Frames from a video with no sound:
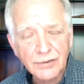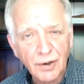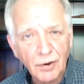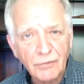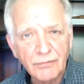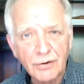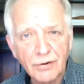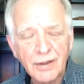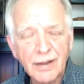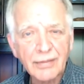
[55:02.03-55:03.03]

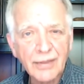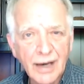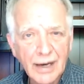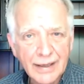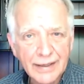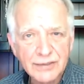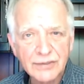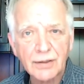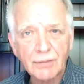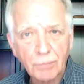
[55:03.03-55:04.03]
over the
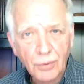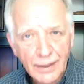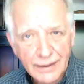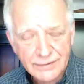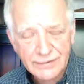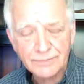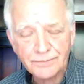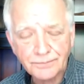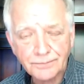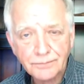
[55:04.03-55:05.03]
highest price
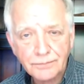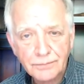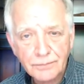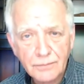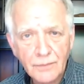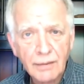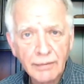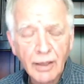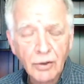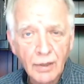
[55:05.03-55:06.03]

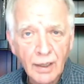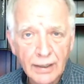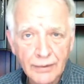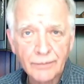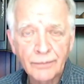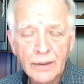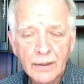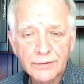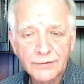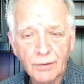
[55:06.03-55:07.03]
that you got.
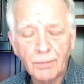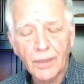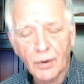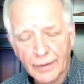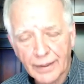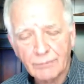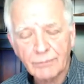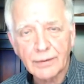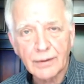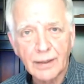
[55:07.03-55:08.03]
So, okay,
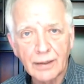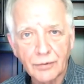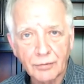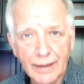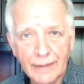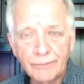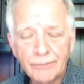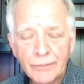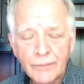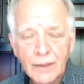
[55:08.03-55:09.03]
I'm going to do that.
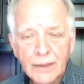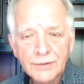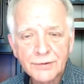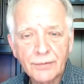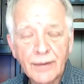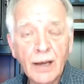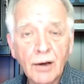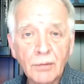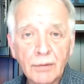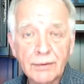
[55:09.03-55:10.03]
So
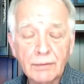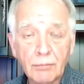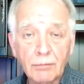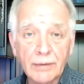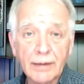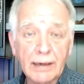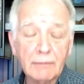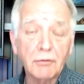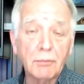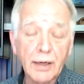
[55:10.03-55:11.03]
now, the day
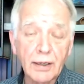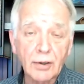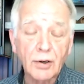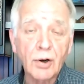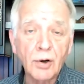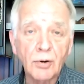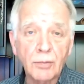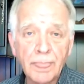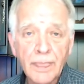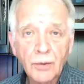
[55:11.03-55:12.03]
before we're going to go
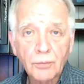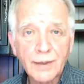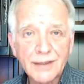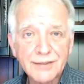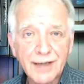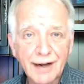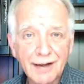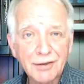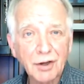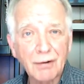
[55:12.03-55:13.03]
home, we
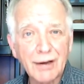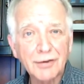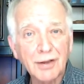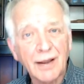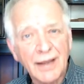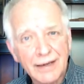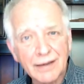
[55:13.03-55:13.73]
decided to go out to the lake